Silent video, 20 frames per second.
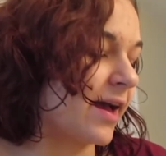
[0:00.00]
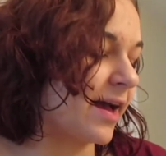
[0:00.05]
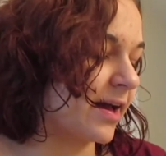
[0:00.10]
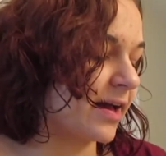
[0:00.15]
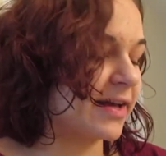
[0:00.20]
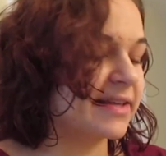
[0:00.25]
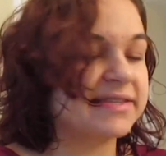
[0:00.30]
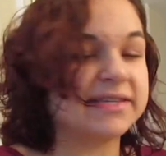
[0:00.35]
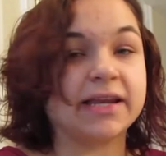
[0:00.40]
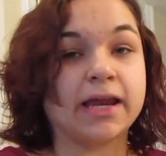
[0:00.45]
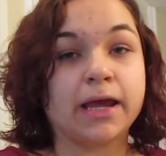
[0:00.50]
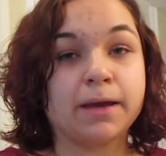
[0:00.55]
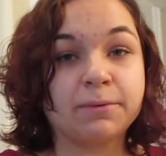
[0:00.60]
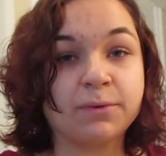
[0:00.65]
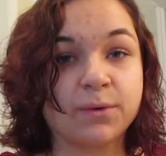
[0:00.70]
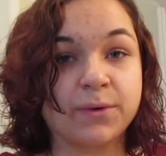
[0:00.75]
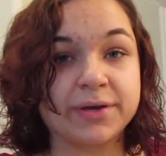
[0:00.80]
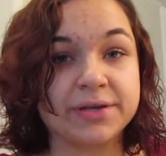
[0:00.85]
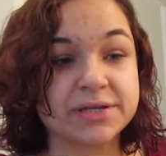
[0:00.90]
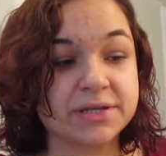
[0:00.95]
Uh, today I'm
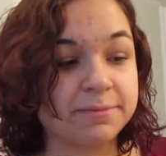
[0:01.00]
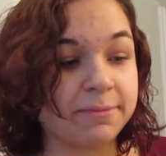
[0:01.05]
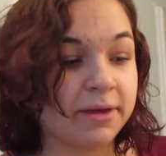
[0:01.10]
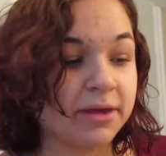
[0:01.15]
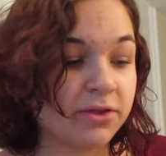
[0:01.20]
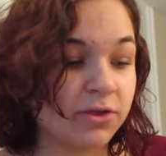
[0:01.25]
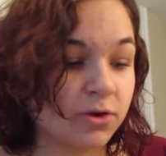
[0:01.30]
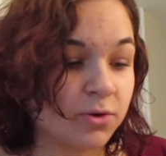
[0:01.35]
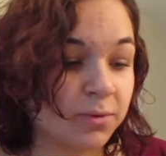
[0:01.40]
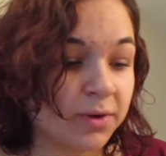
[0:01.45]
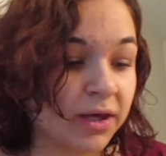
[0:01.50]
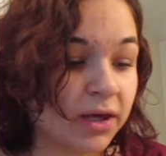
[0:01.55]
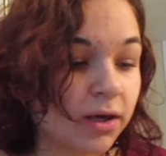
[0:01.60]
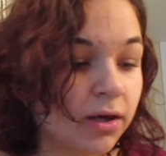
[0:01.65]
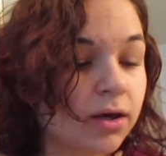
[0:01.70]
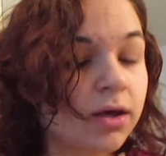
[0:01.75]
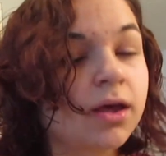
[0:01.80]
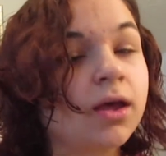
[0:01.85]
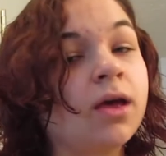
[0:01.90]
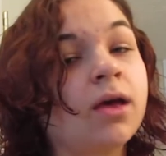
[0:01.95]
going to be
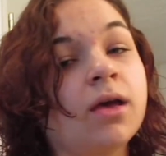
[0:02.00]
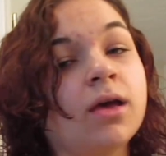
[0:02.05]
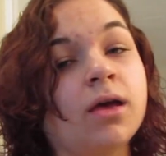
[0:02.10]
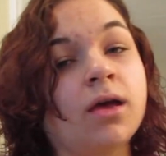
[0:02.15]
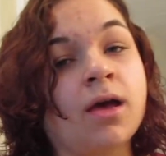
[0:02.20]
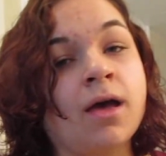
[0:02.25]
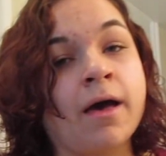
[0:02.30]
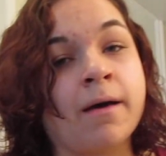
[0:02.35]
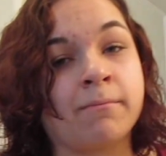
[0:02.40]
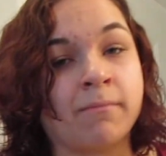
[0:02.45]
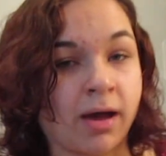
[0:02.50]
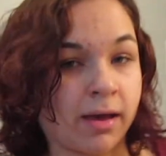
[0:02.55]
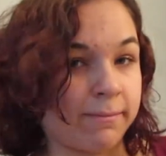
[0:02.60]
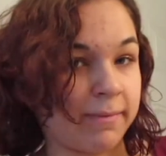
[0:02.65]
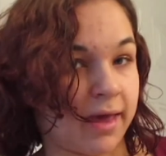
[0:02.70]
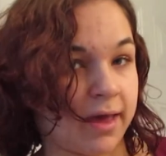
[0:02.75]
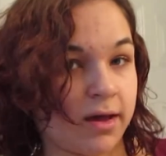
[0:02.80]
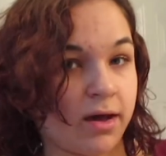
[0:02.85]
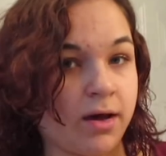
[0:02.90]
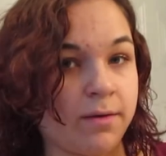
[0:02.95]
doing my
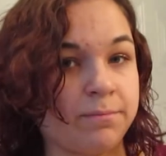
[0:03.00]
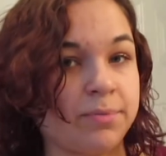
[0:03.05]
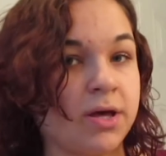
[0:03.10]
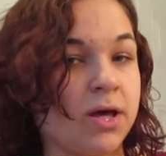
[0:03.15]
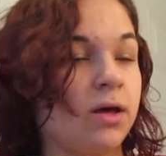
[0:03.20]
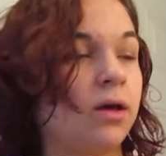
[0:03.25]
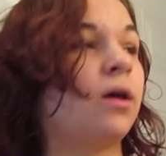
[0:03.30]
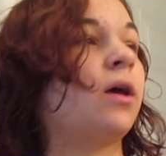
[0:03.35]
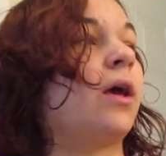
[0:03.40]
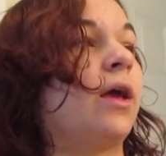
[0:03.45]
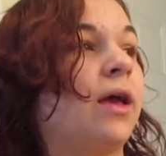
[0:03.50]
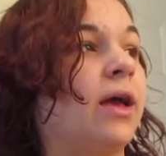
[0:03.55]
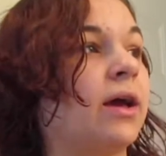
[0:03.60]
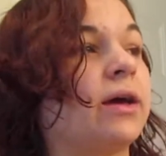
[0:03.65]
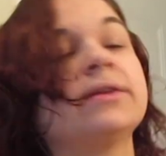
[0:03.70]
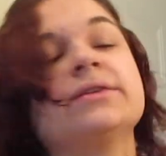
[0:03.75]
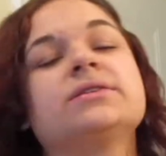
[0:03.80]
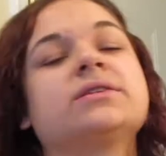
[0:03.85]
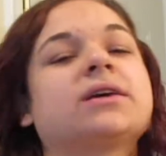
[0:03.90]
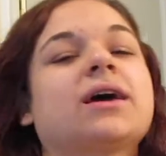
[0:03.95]
makeup and